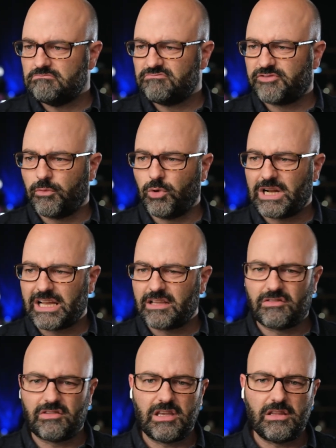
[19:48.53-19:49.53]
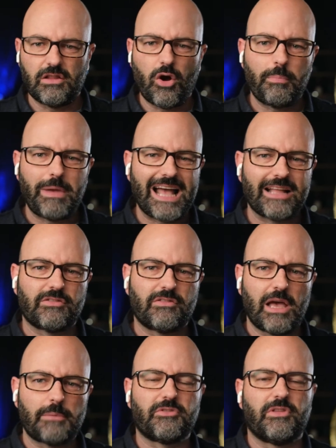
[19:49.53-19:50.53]
what I can see, no bad
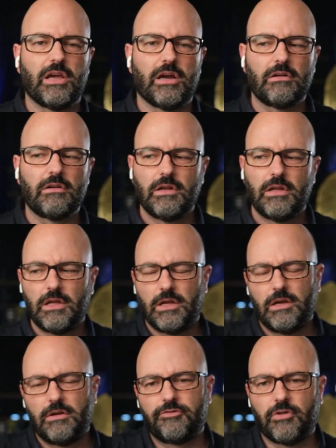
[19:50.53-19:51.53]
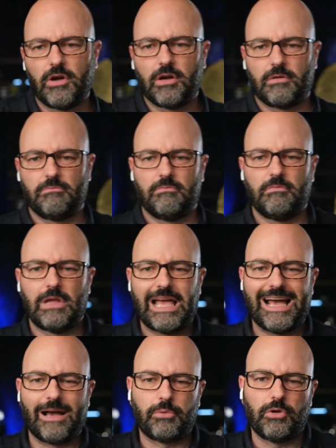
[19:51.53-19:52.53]
steps there from
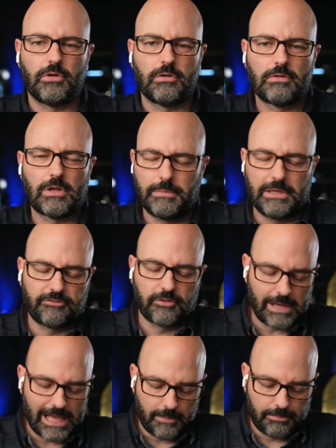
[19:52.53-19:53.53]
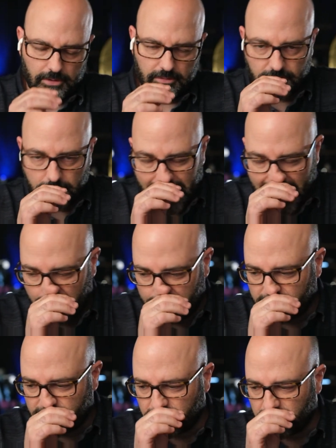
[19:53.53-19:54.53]

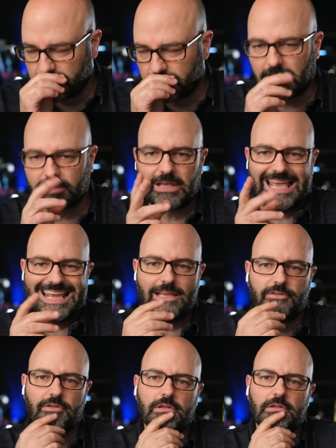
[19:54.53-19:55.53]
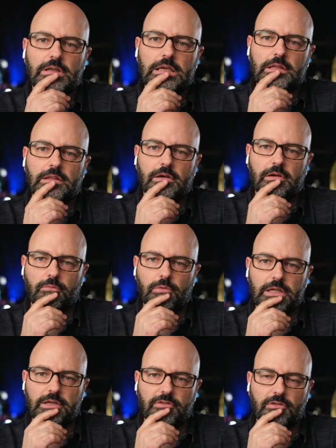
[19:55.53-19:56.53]
Aputure. Lots of A's in the
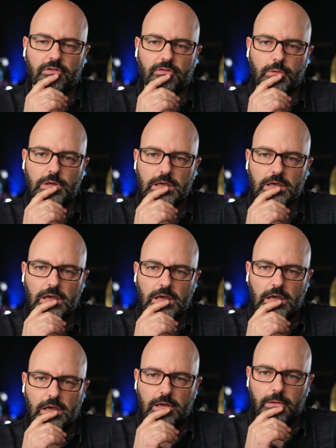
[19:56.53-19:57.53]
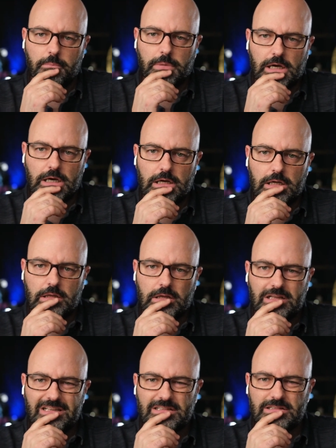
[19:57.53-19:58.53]
releases this week. But
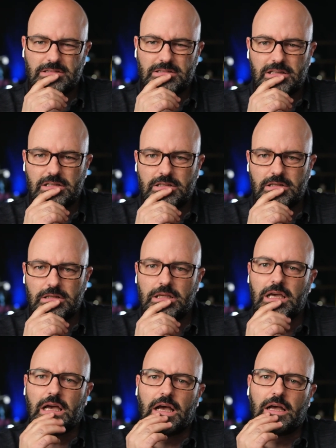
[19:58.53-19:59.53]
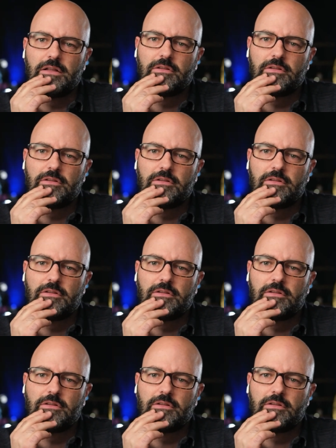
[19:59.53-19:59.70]
Yeah.